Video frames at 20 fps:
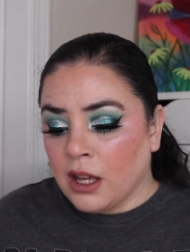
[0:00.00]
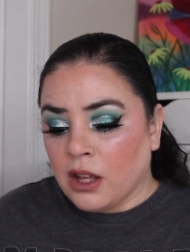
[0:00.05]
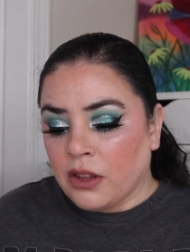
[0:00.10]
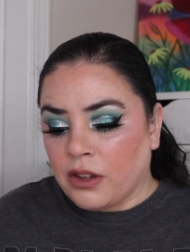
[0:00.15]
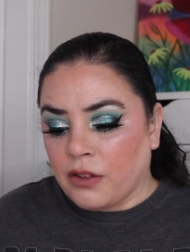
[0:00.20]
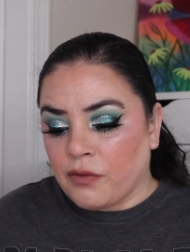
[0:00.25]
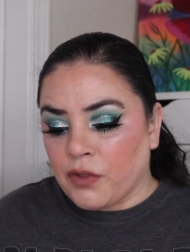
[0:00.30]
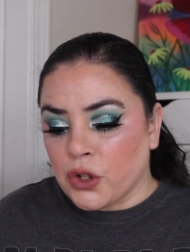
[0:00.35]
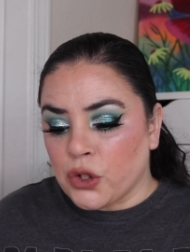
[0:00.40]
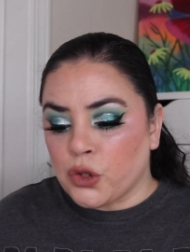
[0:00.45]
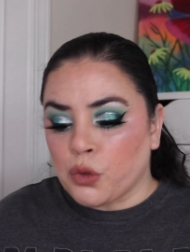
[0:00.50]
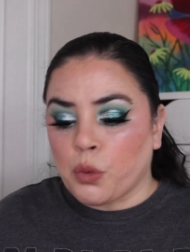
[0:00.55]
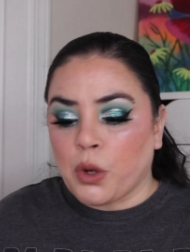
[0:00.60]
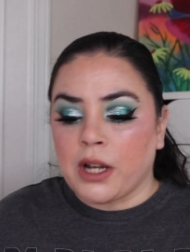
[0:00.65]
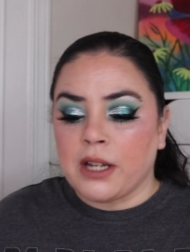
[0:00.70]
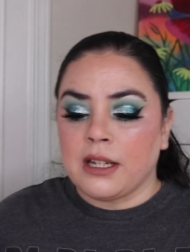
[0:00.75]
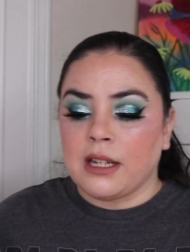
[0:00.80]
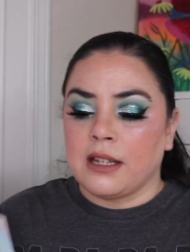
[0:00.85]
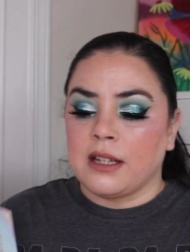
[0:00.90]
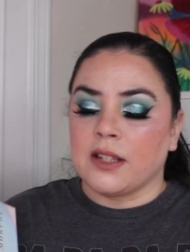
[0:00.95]
the first
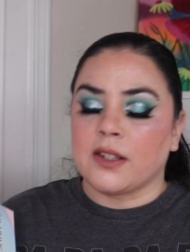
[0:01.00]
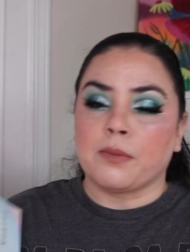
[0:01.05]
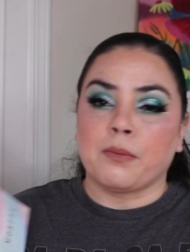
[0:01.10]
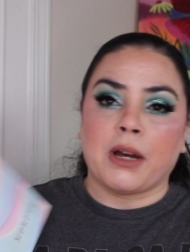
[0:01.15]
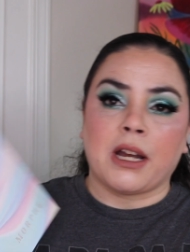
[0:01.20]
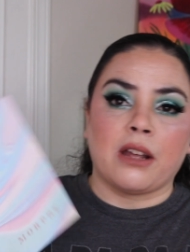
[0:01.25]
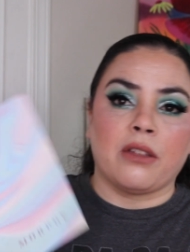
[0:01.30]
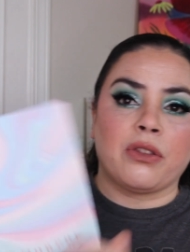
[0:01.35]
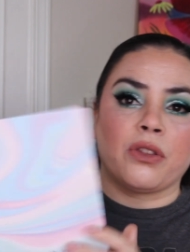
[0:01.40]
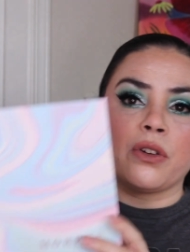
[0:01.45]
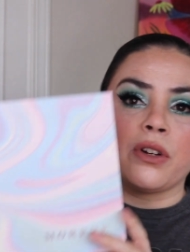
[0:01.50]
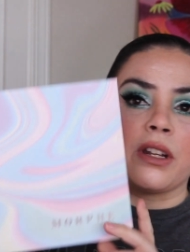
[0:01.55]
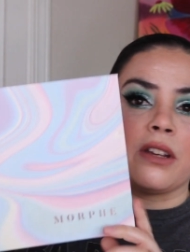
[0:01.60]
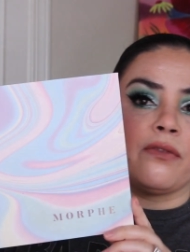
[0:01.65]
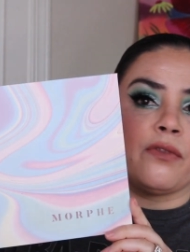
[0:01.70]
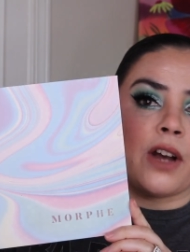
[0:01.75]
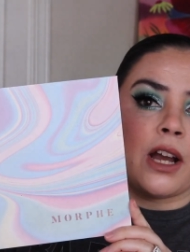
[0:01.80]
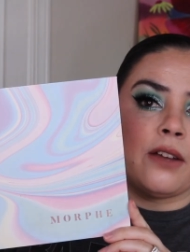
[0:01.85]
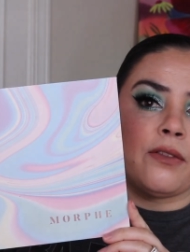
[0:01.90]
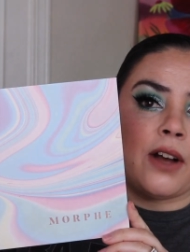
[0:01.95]
one is my
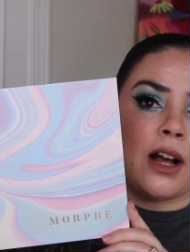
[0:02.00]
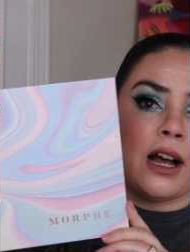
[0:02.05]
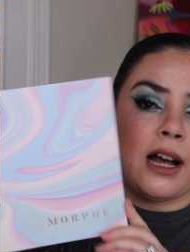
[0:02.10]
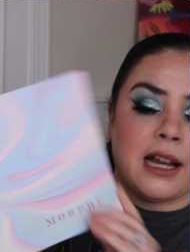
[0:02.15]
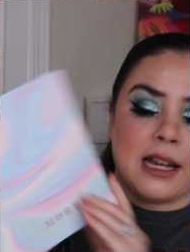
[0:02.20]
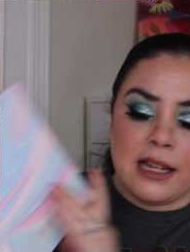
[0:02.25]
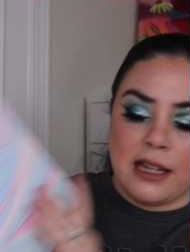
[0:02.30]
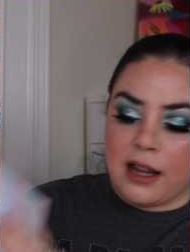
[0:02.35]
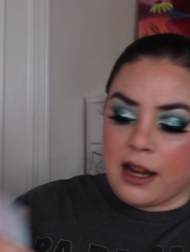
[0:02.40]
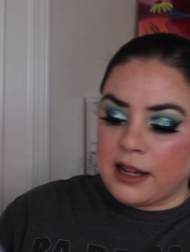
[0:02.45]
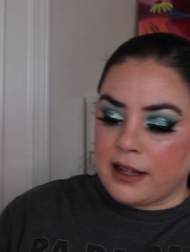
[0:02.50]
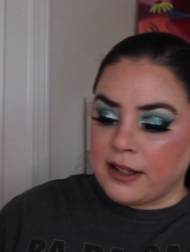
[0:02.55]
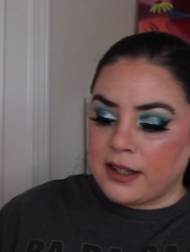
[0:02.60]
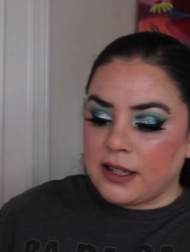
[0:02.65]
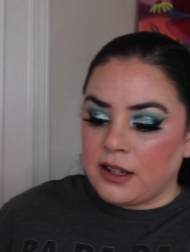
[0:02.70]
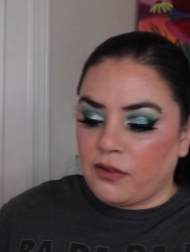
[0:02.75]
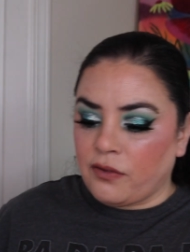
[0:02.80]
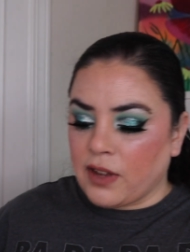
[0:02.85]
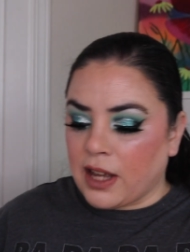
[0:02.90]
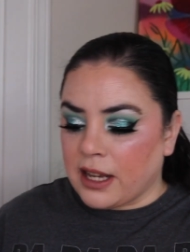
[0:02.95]
thirty-five I
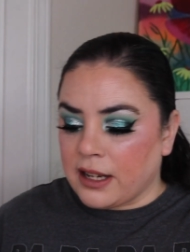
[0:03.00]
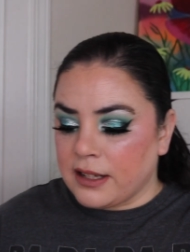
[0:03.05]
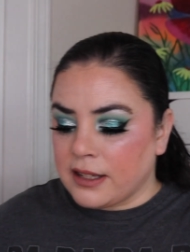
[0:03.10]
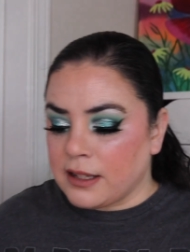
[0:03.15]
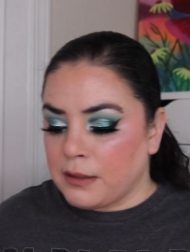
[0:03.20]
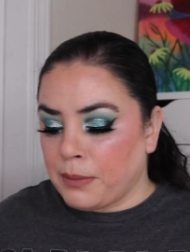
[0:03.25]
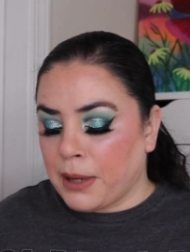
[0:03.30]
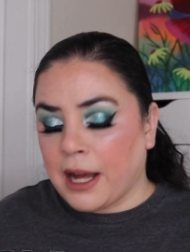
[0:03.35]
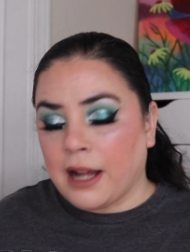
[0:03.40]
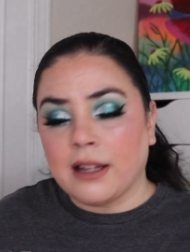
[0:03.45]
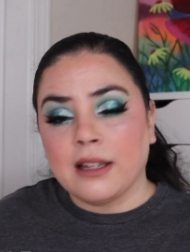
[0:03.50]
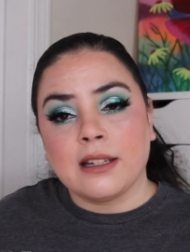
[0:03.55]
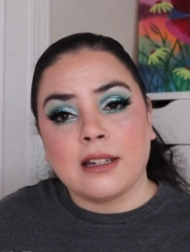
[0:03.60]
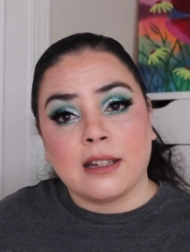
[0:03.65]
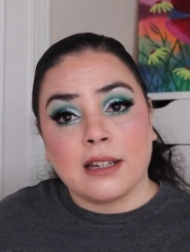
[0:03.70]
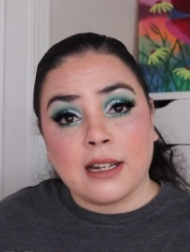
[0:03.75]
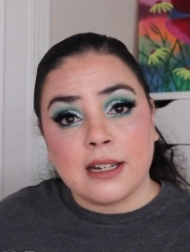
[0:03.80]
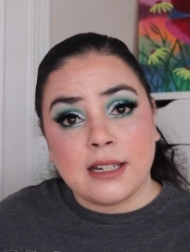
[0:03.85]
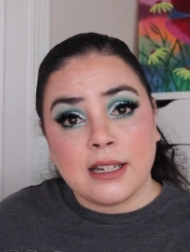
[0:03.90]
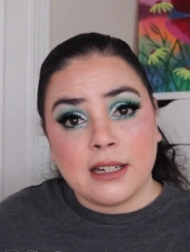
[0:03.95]
Icy Fantasy palette,
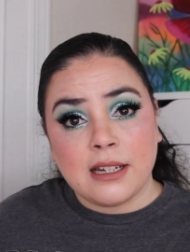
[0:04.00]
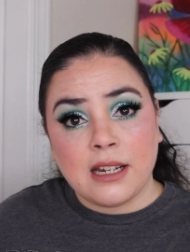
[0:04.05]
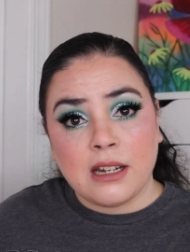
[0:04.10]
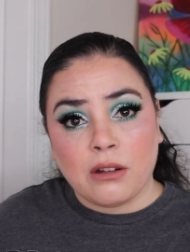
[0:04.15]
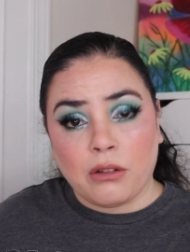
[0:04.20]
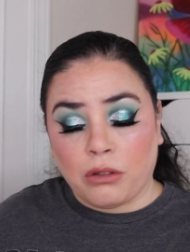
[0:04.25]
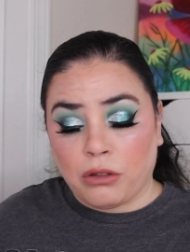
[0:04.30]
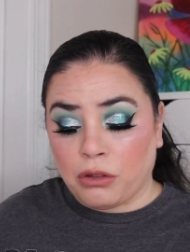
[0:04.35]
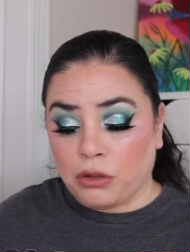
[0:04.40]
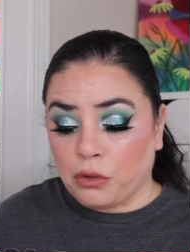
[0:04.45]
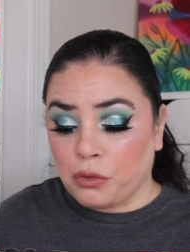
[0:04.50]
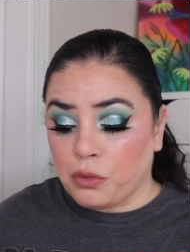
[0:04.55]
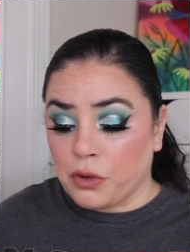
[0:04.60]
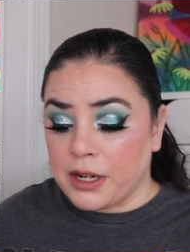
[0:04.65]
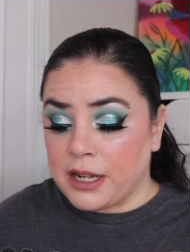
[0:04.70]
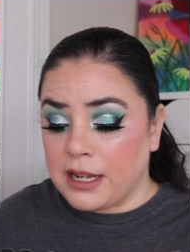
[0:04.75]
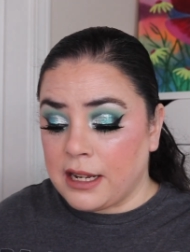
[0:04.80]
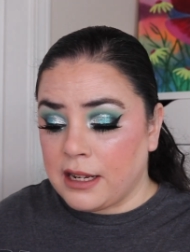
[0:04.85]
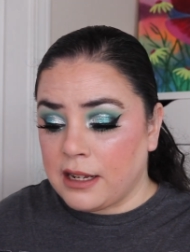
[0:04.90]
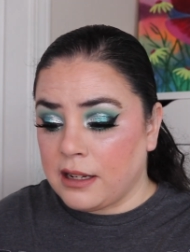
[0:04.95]
and I did hit
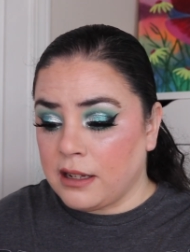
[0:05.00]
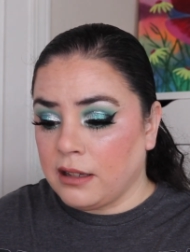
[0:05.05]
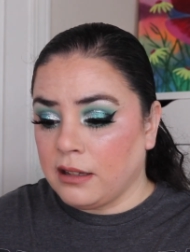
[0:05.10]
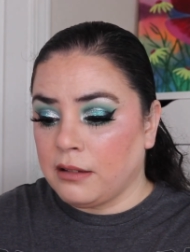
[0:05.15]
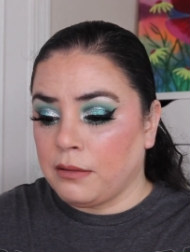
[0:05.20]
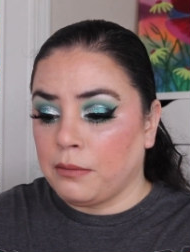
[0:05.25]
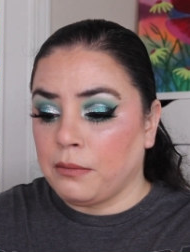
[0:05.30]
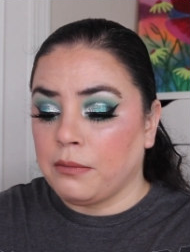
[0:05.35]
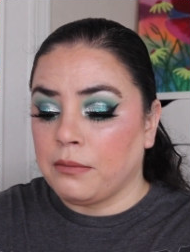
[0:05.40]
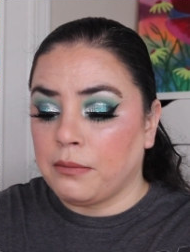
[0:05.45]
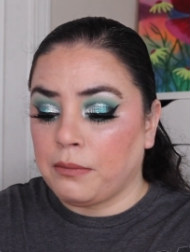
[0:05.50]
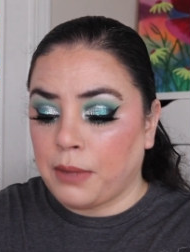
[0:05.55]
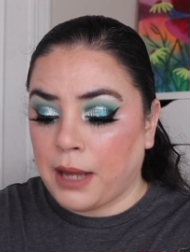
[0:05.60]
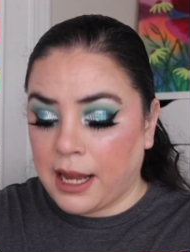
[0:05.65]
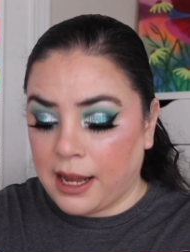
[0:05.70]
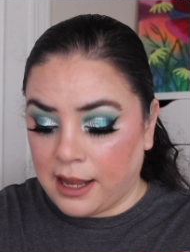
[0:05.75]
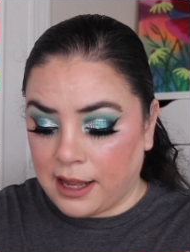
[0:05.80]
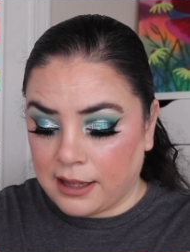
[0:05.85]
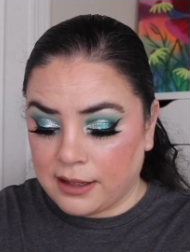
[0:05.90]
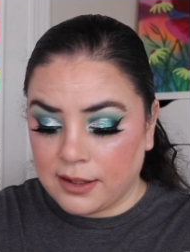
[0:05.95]
three
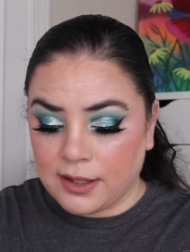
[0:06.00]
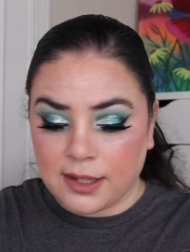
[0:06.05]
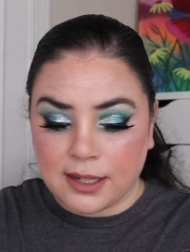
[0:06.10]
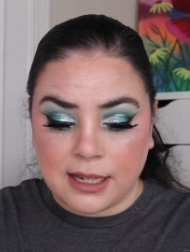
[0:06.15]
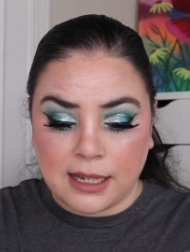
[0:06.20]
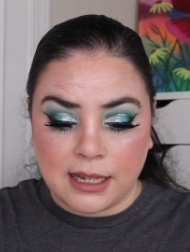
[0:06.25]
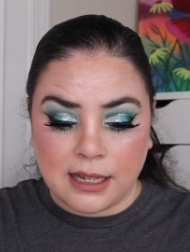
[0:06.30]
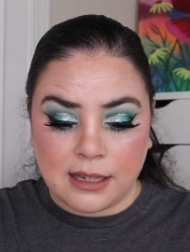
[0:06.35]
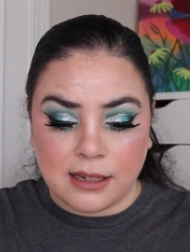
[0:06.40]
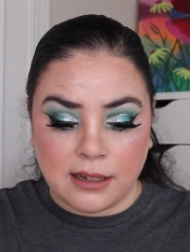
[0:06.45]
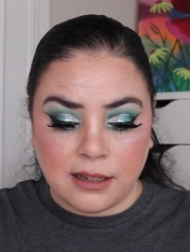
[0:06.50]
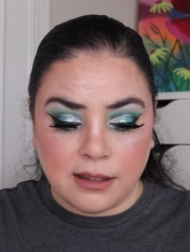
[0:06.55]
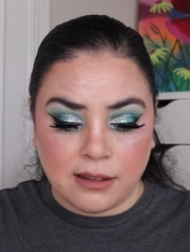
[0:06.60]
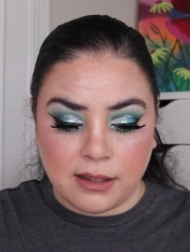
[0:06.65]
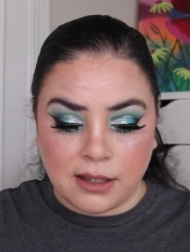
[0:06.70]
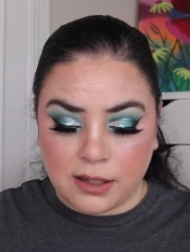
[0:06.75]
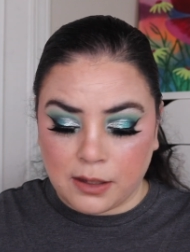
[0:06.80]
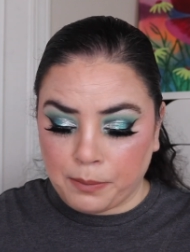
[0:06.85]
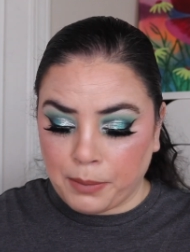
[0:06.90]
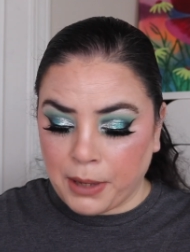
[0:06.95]
pans in
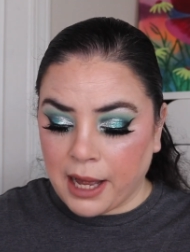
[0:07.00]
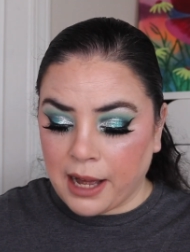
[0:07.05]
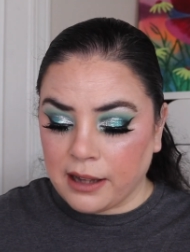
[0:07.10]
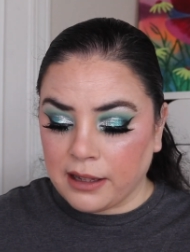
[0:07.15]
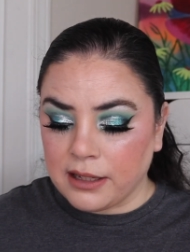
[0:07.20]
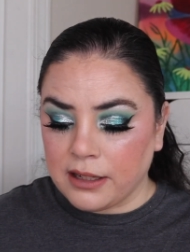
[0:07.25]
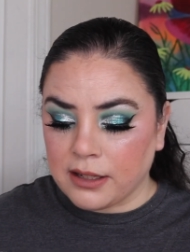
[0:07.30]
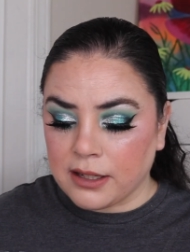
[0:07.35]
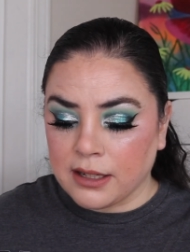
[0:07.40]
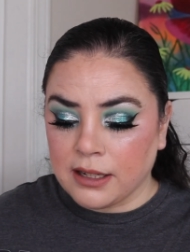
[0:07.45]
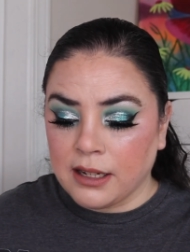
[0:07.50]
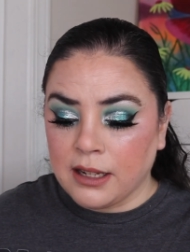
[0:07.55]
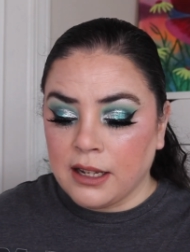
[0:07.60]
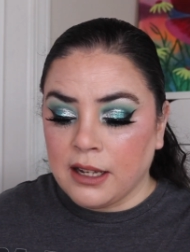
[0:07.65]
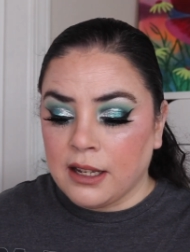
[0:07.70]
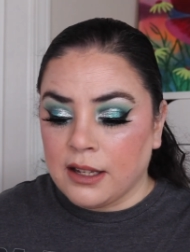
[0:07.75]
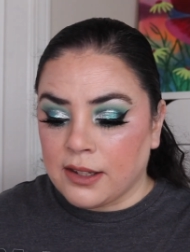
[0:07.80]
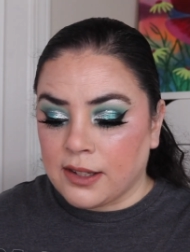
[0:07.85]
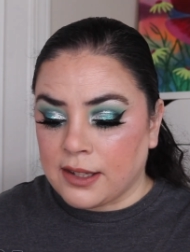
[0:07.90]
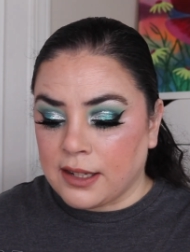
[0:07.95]
this palette
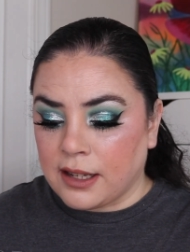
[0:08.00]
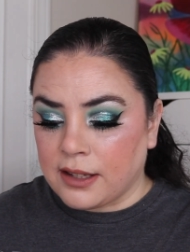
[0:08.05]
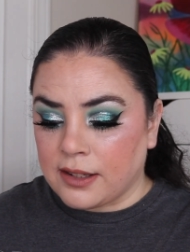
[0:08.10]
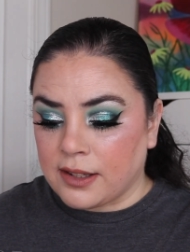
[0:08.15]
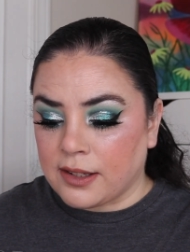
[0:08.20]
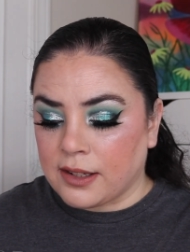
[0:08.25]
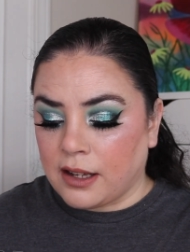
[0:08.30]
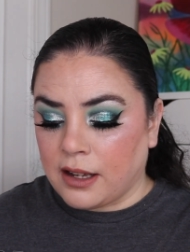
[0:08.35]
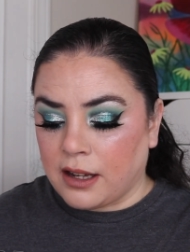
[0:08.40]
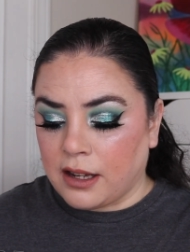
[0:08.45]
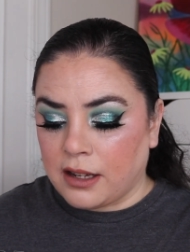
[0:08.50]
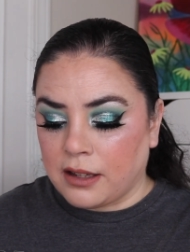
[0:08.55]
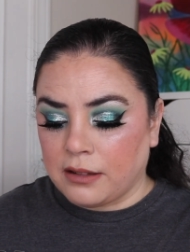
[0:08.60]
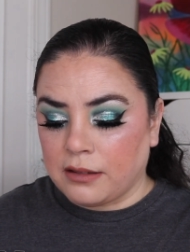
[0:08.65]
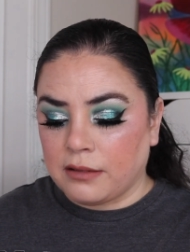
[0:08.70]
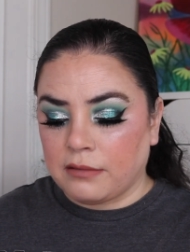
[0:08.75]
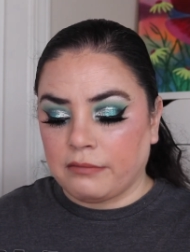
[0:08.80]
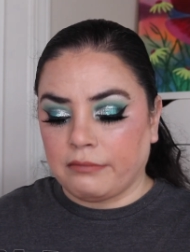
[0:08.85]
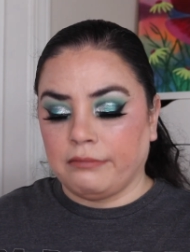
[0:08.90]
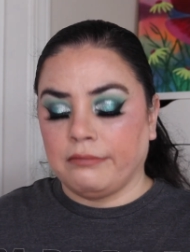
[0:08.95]
since uh,
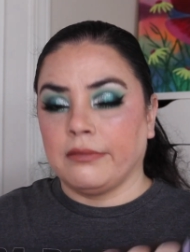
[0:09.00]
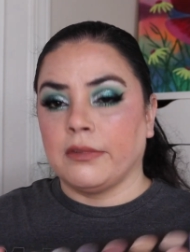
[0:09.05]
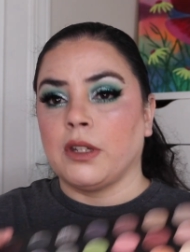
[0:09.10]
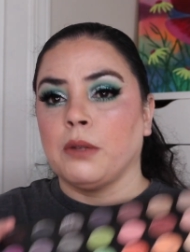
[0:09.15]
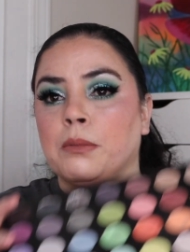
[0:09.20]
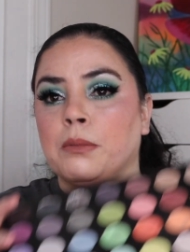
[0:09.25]
the